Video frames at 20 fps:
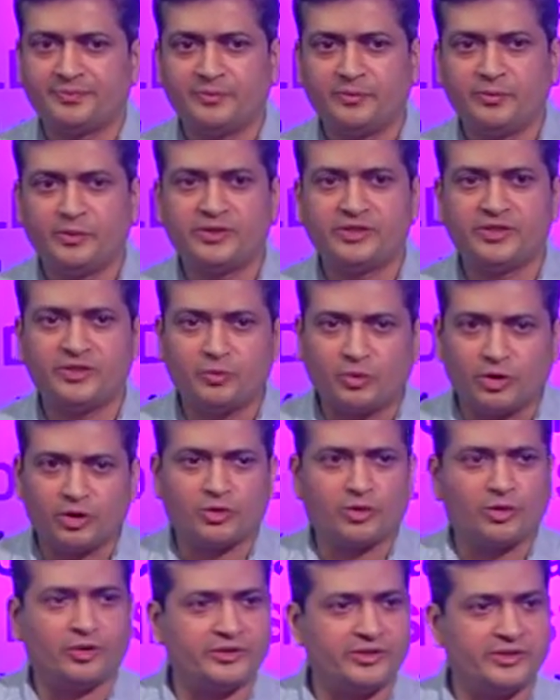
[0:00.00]
which is what
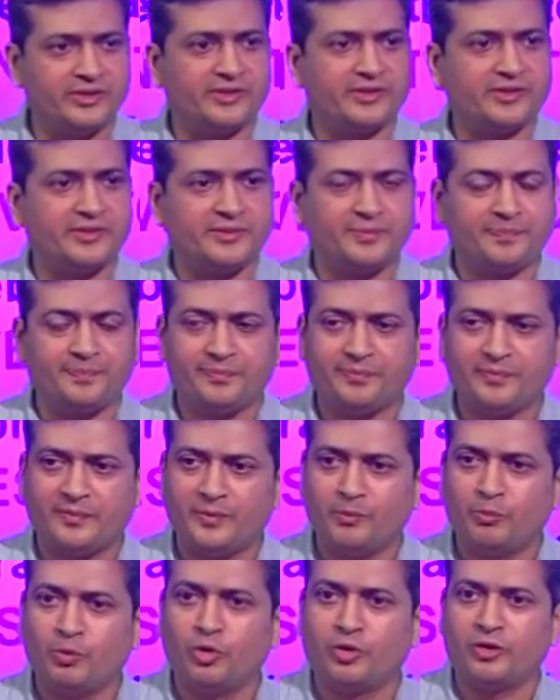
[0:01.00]
causes
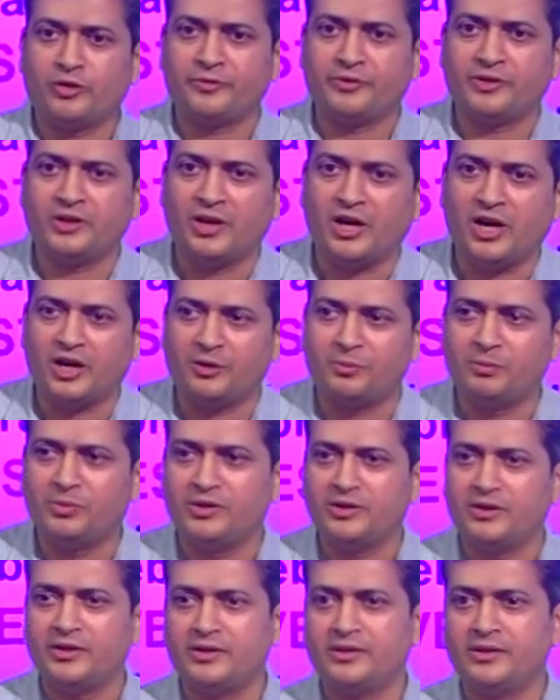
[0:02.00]
more of the
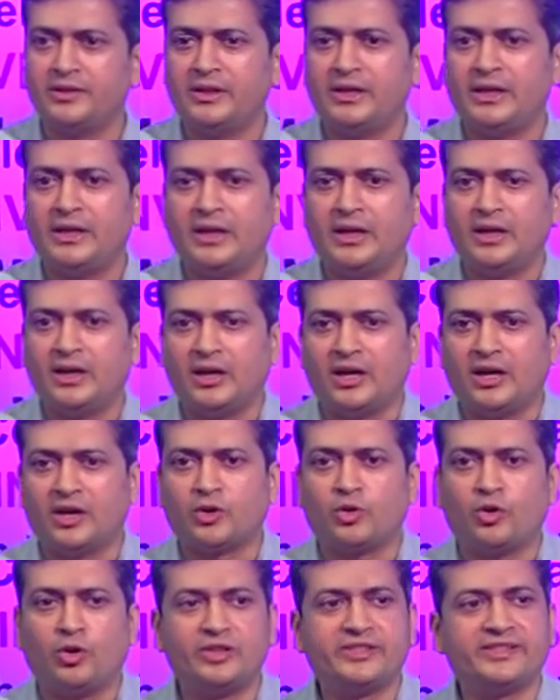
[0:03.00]
heartburn, are
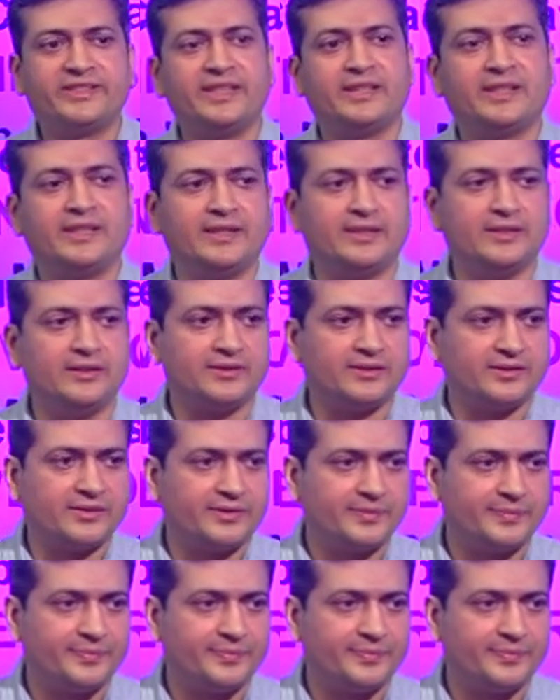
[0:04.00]
called cyclicals.